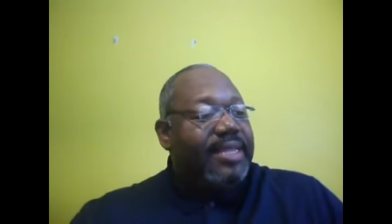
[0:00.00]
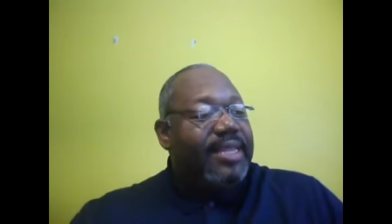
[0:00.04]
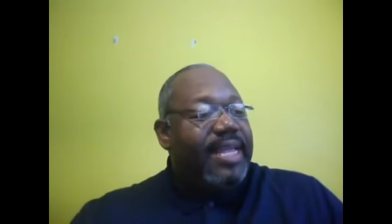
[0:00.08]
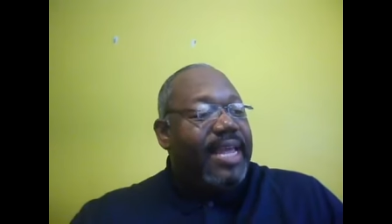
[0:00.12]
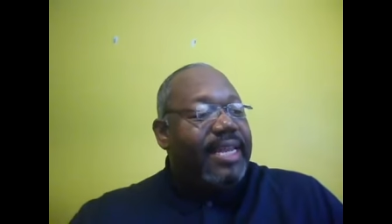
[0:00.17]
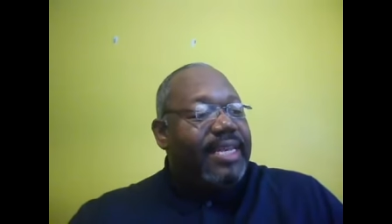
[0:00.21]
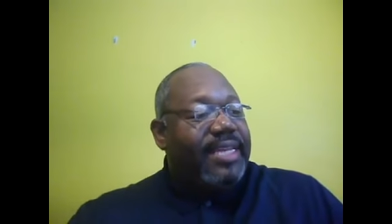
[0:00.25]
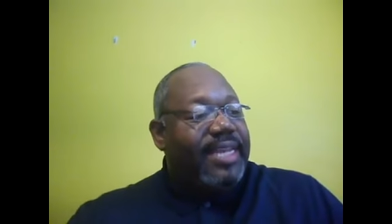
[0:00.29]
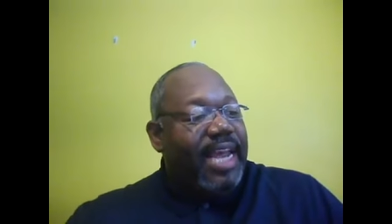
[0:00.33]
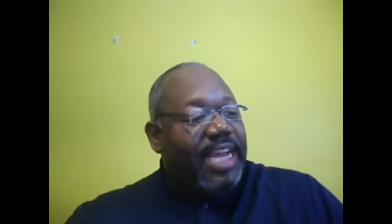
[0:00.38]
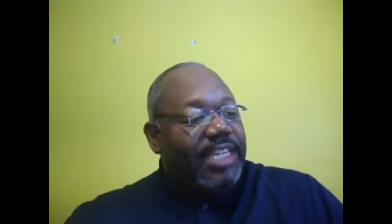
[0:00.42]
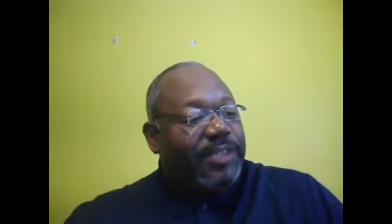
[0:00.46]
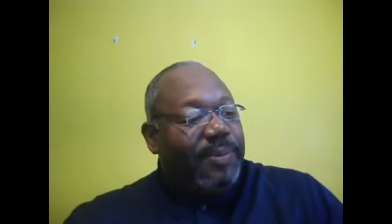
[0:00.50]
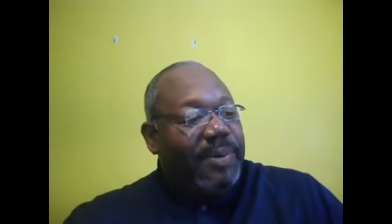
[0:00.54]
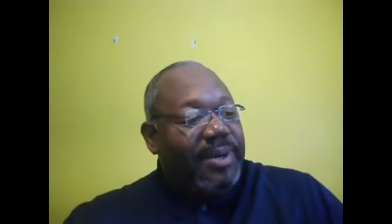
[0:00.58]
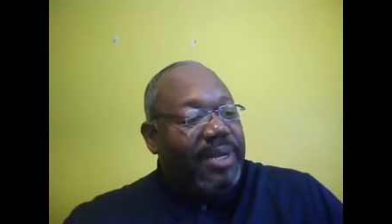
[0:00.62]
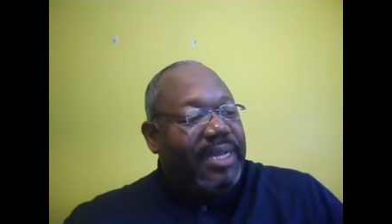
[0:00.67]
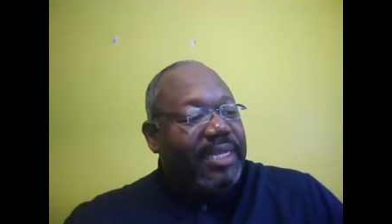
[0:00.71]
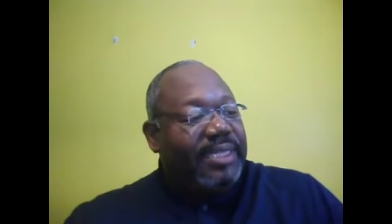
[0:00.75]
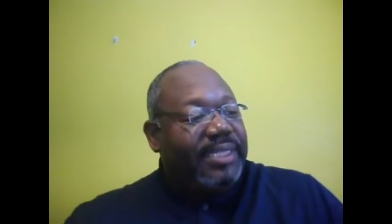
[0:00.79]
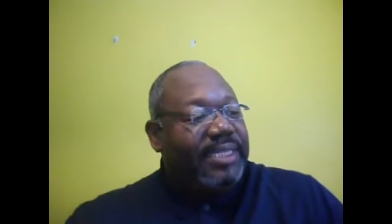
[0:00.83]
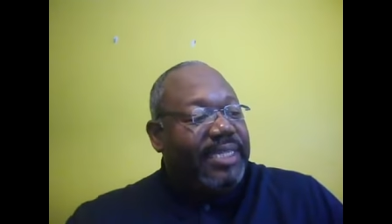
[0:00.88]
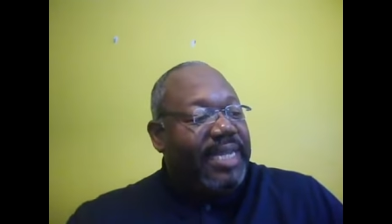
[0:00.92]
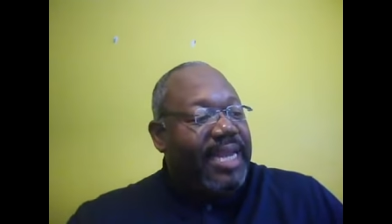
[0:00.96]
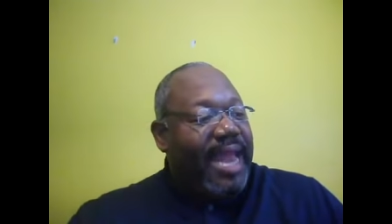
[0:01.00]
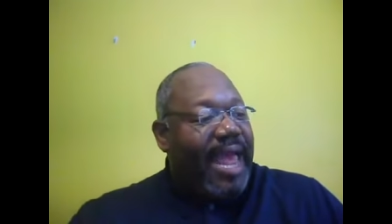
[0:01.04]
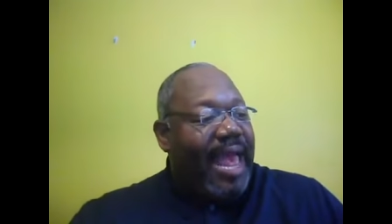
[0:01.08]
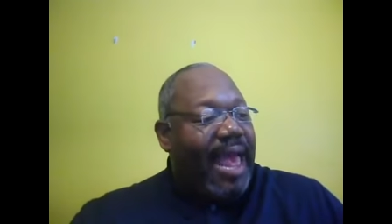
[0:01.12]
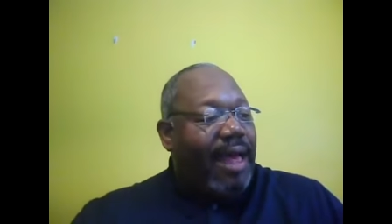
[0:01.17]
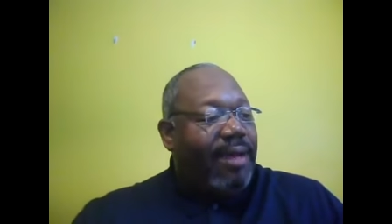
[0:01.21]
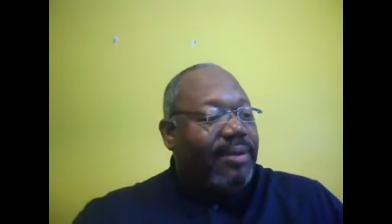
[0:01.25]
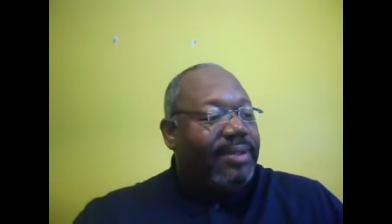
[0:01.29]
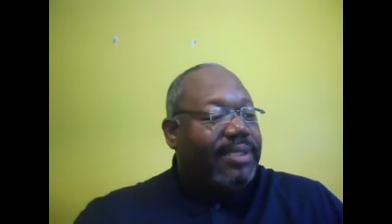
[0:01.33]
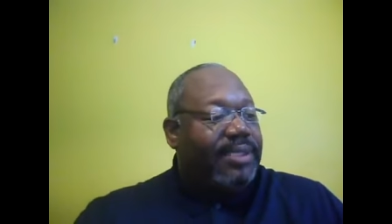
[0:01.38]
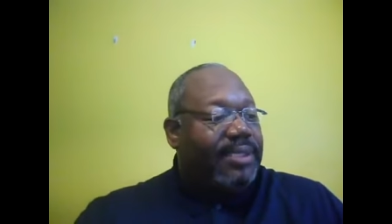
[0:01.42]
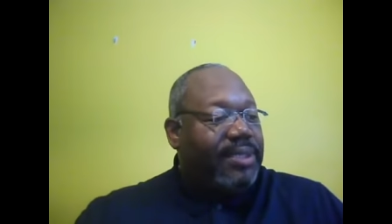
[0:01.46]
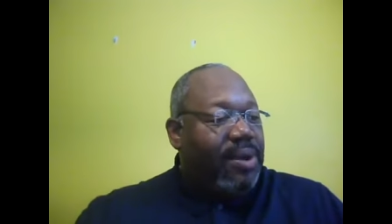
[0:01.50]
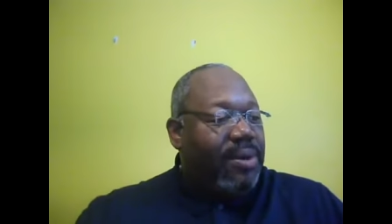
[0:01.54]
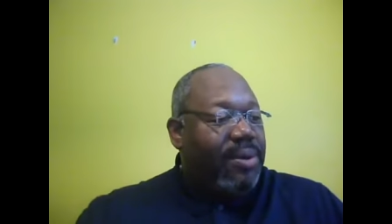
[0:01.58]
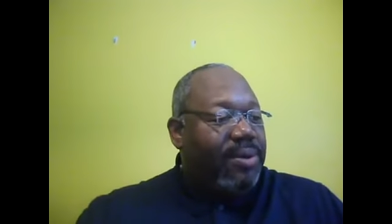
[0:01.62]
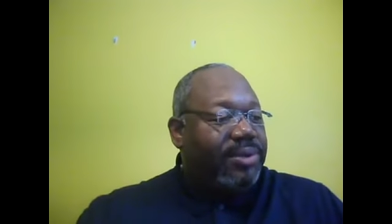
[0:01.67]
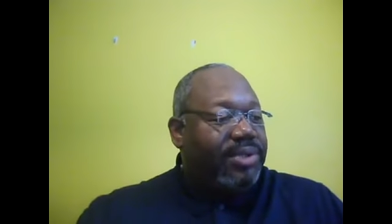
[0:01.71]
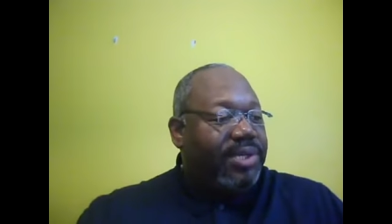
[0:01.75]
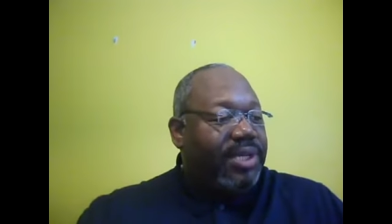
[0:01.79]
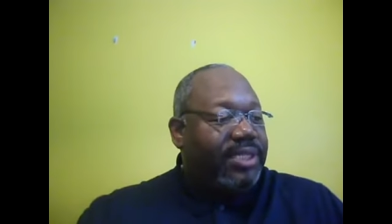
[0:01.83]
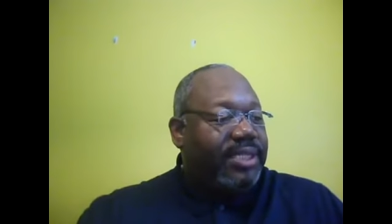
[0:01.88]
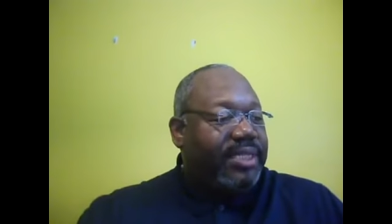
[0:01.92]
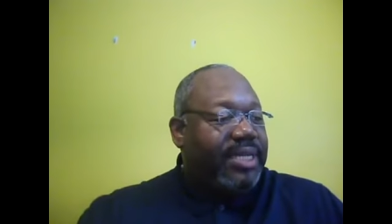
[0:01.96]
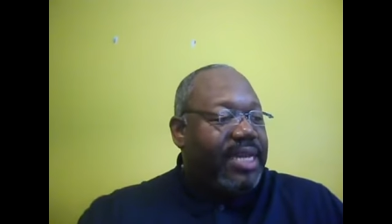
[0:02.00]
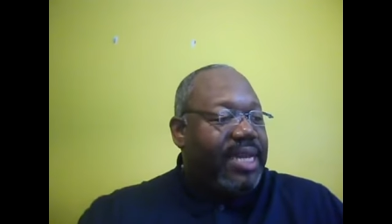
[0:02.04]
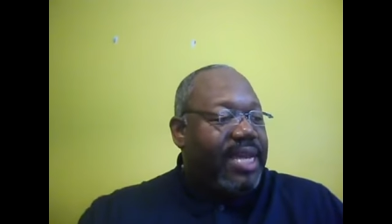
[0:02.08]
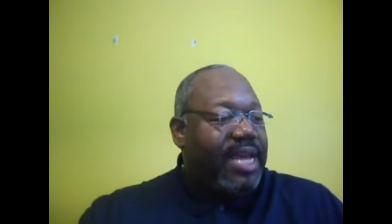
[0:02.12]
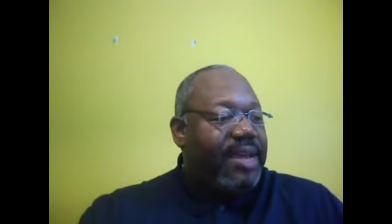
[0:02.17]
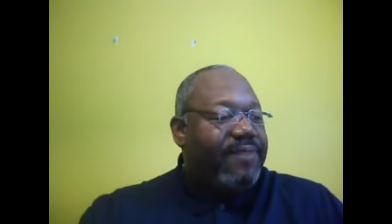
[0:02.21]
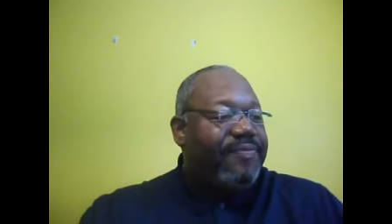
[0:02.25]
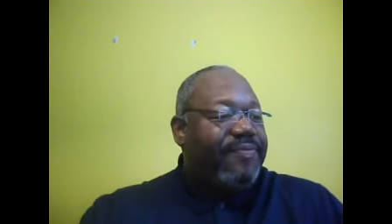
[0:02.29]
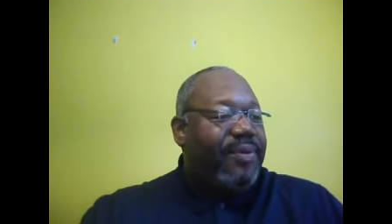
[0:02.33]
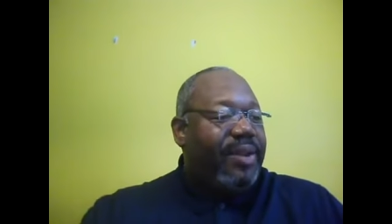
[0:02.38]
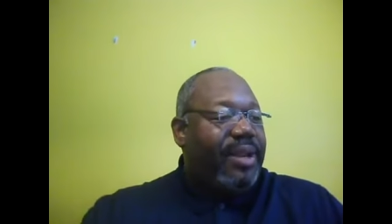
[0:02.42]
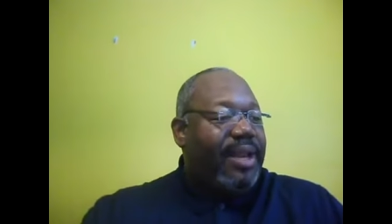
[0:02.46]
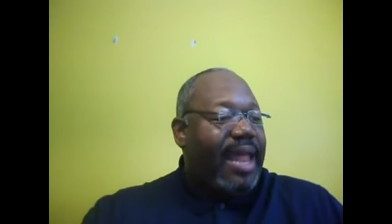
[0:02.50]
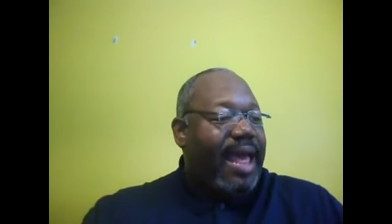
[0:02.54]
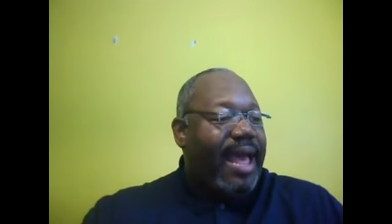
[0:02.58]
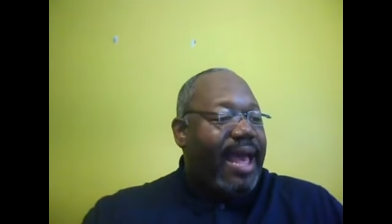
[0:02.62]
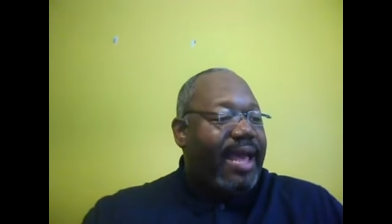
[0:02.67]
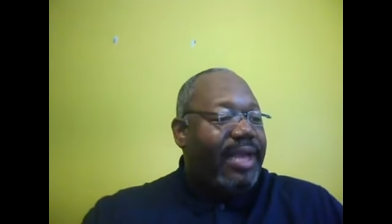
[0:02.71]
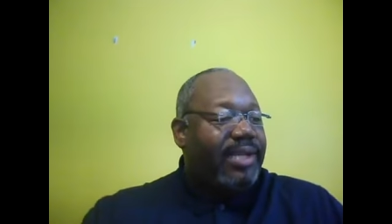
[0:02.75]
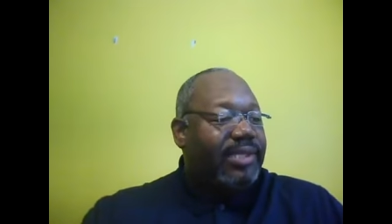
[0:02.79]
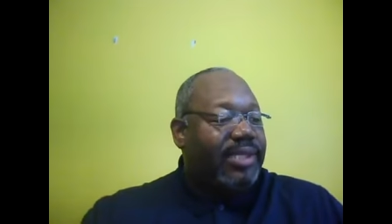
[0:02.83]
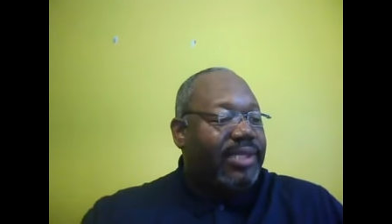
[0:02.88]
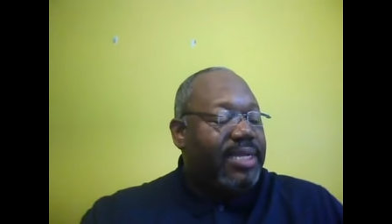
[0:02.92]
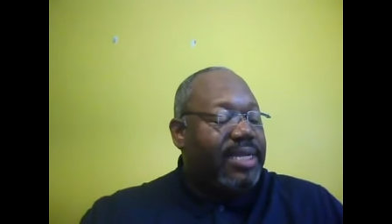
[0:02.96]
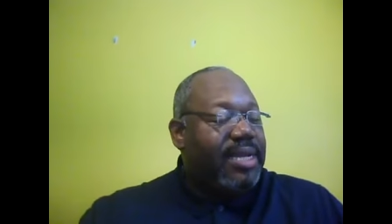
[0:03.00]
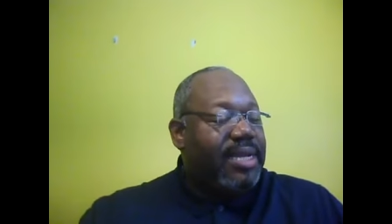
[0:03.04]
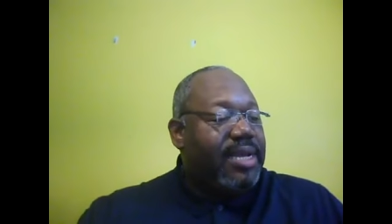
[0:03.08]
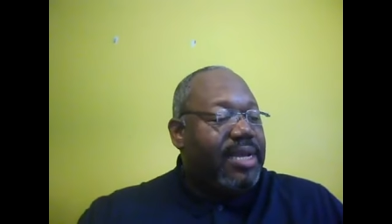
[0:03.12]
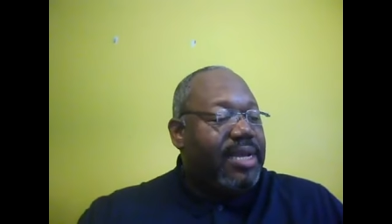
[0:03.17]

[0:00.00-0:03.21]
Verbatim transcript: They desperately sent out soldiers to hunt for Elijah